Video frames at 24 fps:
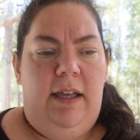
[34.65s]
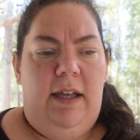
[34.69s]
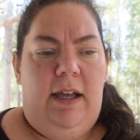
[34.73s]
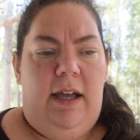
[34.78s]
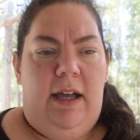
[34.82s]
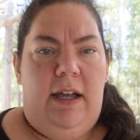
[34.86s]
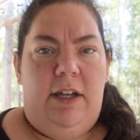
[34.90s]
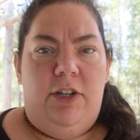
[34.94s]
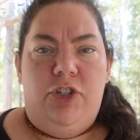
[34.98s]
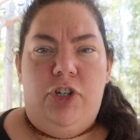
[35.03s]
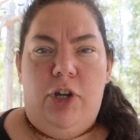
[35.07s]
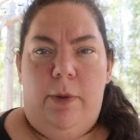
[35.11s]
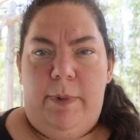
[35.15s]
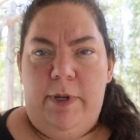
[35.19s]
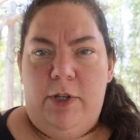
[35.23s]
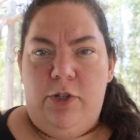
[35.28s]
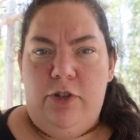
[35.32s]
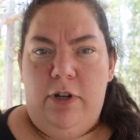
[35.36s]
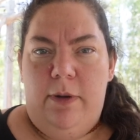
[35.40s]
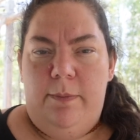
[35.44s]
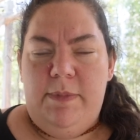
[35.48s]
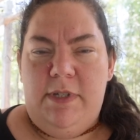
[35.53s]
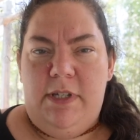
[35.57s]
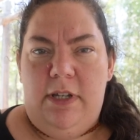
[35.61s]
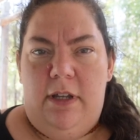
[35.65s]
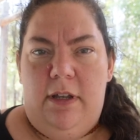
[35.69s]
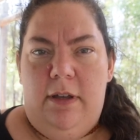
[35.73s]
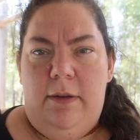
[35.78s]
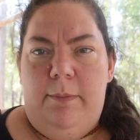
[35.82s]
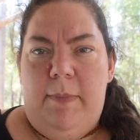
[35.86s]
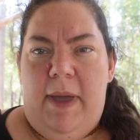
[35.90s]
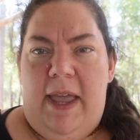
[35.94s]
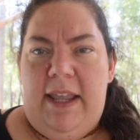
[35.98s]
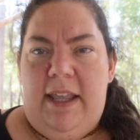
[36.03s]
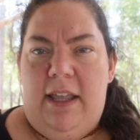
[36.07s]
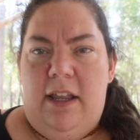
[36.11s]
uh, shopping trip to
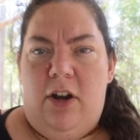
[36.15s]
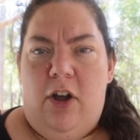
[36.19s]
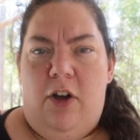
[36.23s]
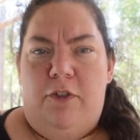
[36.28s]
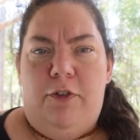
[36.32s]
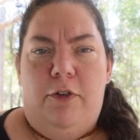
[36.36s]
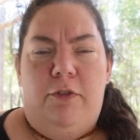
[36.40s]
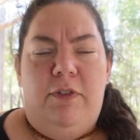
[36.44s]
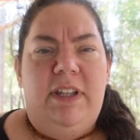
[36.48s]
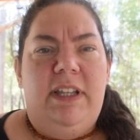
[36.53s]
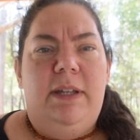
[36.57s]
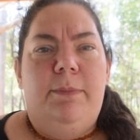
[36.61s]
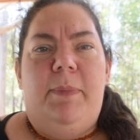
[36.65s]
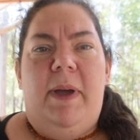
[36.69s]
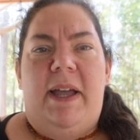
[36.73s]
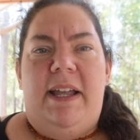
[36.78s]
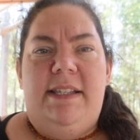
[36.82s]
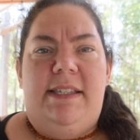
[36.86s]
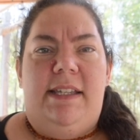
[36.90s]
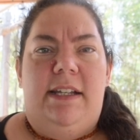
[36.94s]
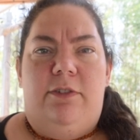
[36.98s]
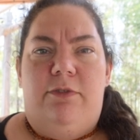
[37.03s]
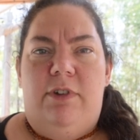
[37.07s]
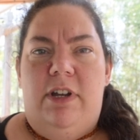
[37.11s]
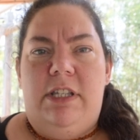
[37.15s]
make it off a really basic